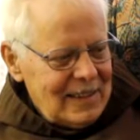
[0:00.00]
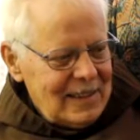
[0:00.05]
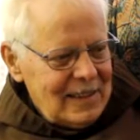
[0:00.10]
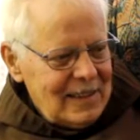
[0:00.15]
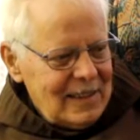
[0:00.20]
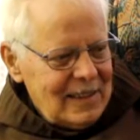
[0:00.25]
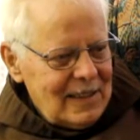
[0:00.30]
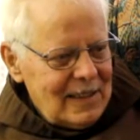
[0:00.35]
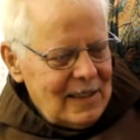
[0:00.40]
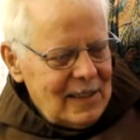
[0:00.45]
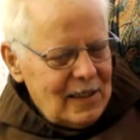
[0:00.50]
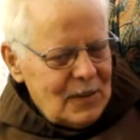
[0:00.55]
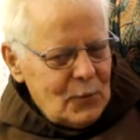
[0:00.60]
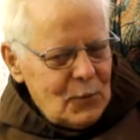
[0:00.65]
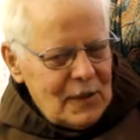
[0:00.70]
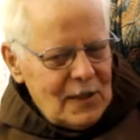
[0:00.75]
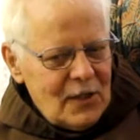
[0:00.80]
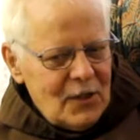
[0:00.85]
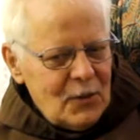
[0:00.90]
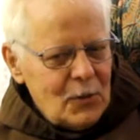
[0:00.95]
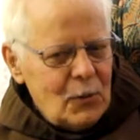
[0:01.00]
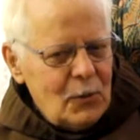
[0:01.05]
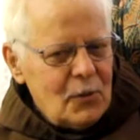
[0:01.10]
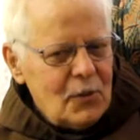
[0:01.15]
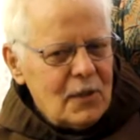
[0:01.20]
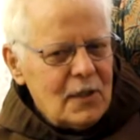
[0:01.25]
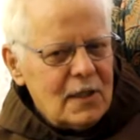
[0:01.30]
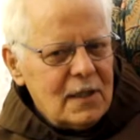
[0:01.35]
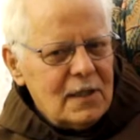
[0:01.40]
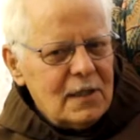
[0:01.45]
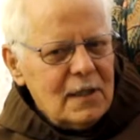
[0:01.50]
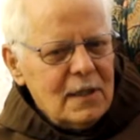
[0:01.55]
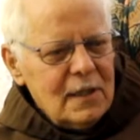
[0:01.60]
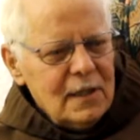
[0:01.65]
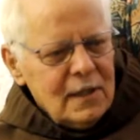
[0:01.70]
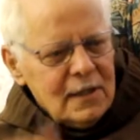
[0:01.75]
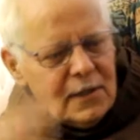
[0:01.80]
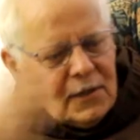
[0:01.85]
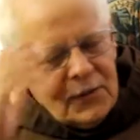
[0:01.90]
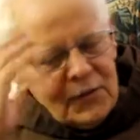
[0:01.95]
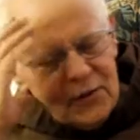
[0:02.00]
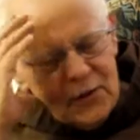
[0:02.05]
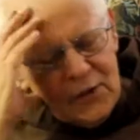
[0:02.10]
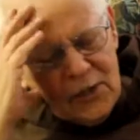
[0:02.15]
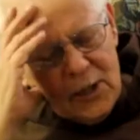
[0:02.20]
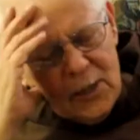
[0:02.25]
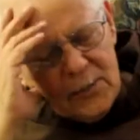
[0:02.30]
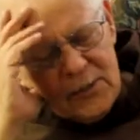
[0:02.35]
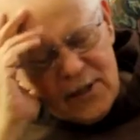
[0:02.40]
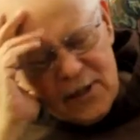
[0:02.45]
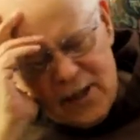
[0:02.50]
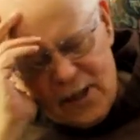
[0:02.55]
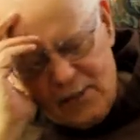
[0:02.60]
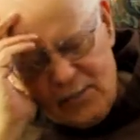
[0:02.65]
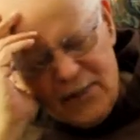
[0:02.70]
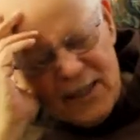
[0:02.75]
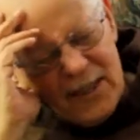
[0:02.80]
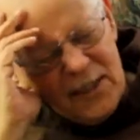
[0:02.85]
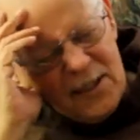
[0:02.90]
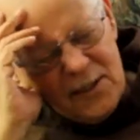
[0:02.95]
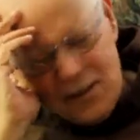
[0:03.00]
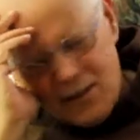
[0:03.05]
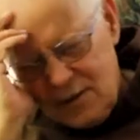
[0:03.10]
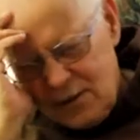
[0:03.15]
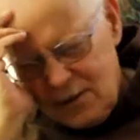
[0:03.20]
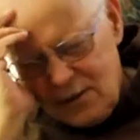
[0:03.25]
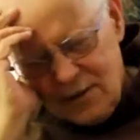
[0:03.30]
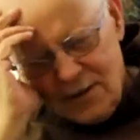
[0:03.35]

and then I went through all the different jobs I've been to,